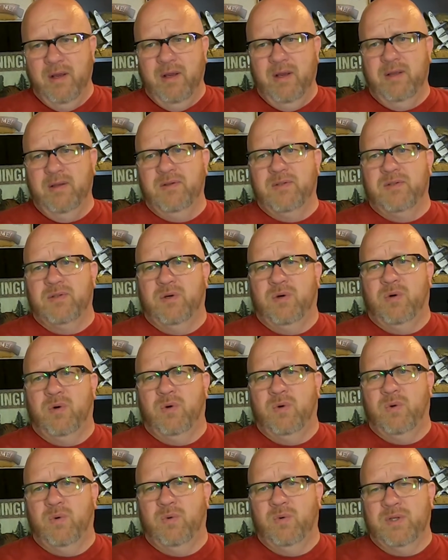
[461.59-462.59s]
And
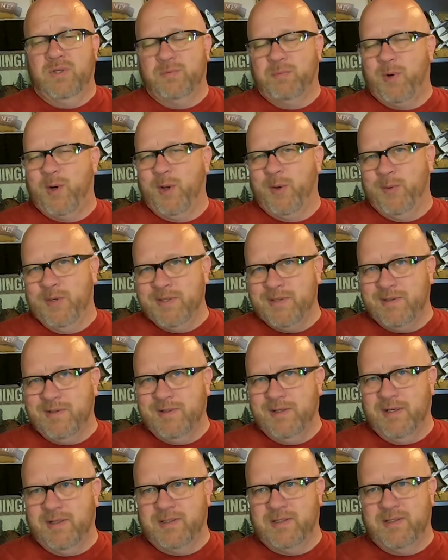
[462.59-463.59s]
so that's part of the reason.
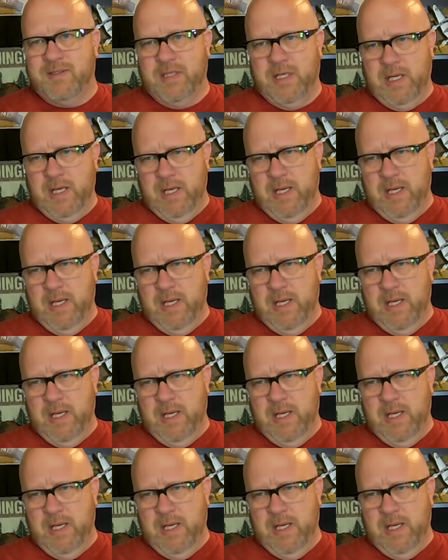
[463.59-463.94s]
It's just,